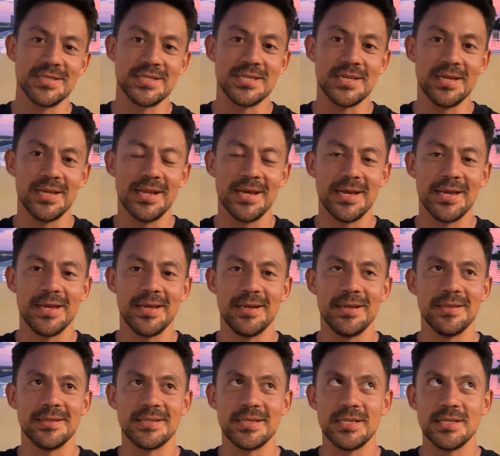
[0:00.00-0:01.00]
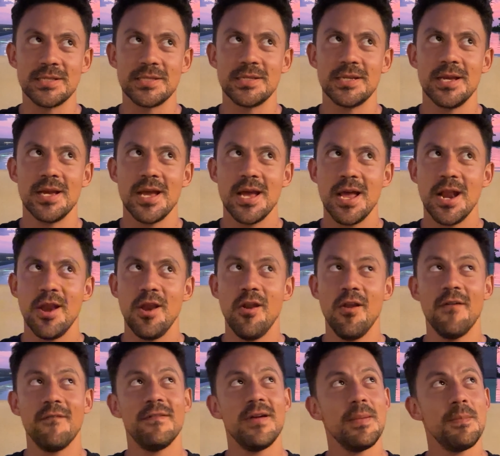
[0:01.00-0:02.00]
Chile since
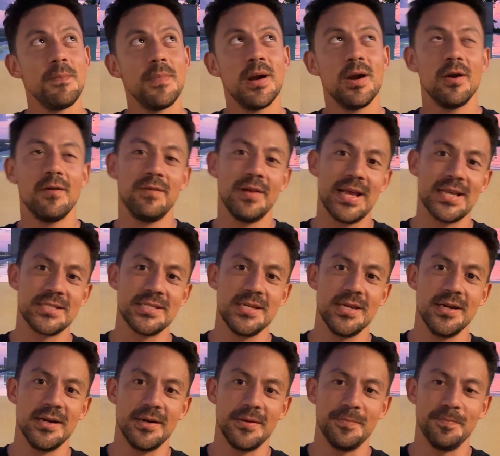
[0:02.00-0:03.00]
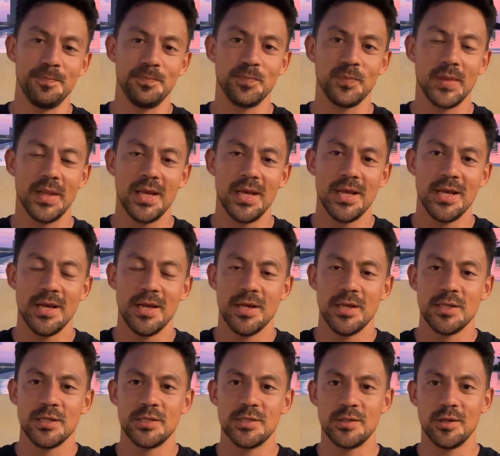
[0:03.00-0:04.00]
November of last year.
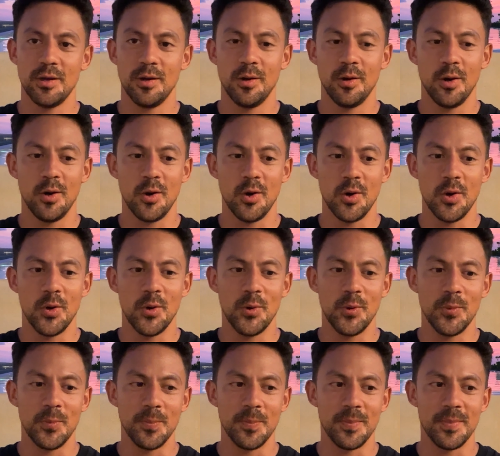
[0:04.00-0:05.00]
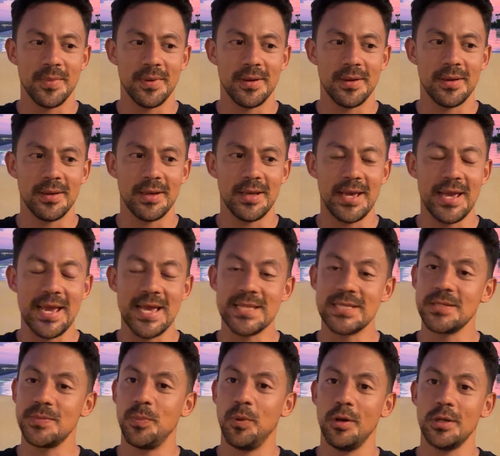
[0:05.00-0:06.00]
So
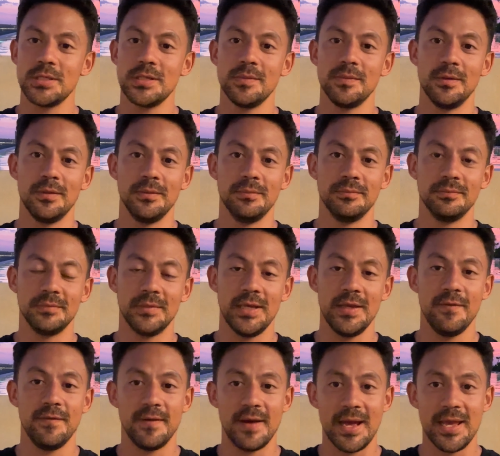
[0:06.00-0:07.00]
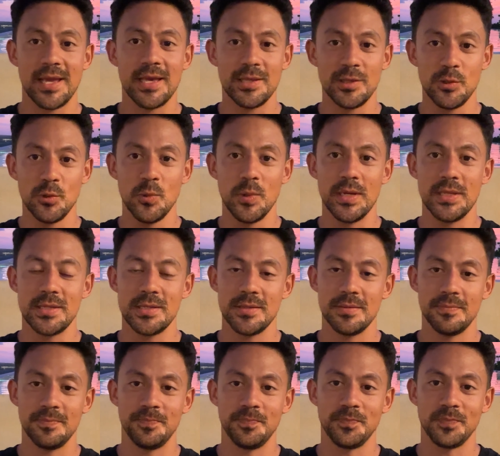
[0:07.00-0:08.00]
it's possible. If I can do it,
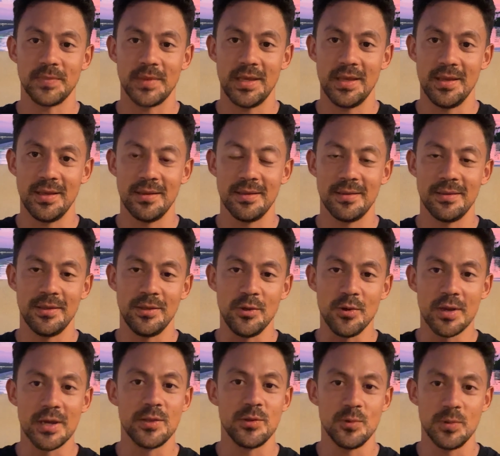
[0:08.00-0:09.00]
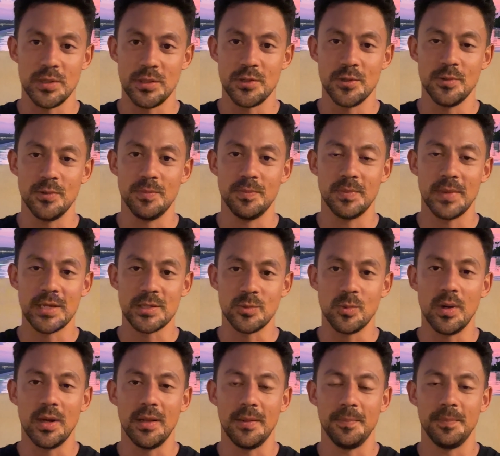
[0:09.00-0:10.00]
you can do it too as
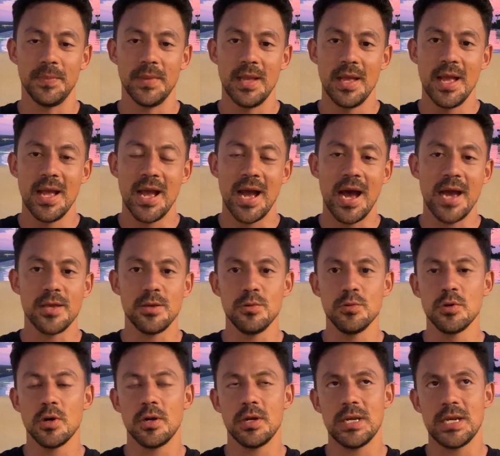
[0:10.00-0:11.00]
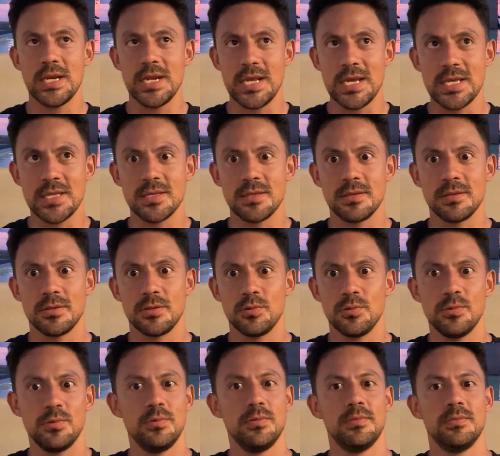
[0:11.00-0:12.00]
well. And you don't need
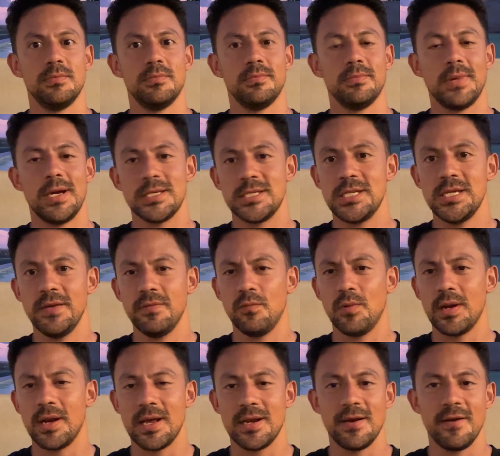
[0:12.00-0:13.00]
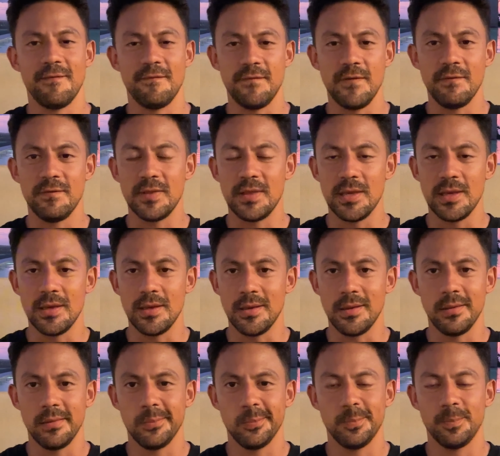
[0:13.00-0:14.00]
to achieve
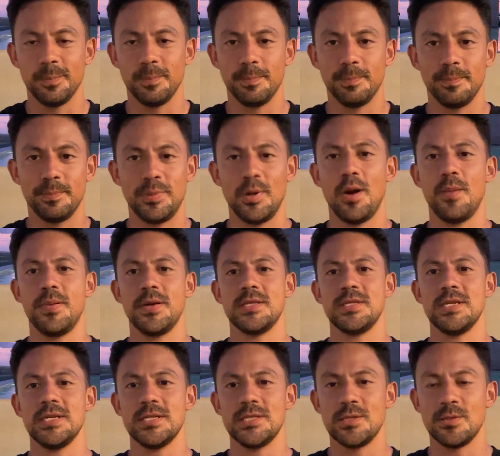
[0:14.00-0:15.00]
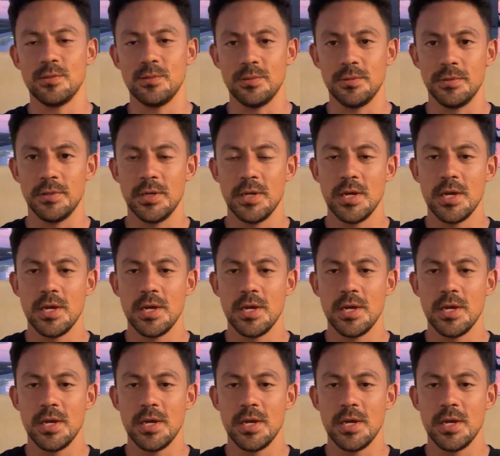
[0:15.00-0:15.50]
150 properties to